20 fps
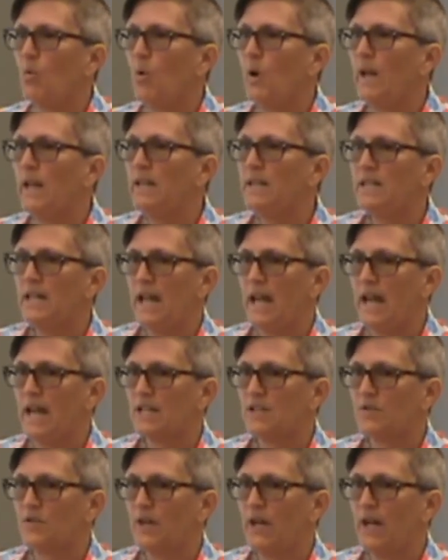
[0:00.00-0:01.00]
when to
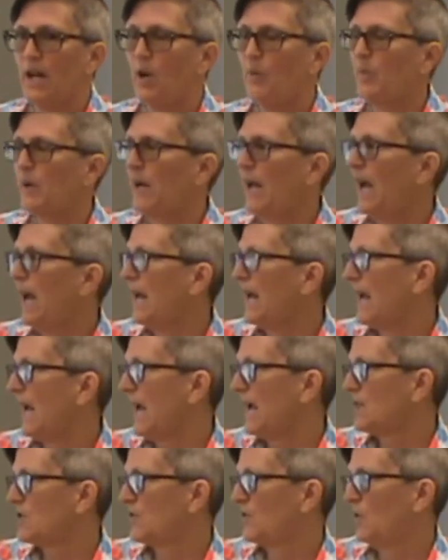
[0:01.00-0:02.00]
ask for help and how to
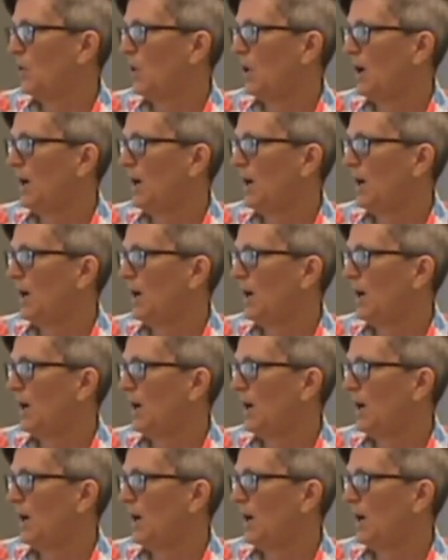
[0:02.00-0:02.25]
ask for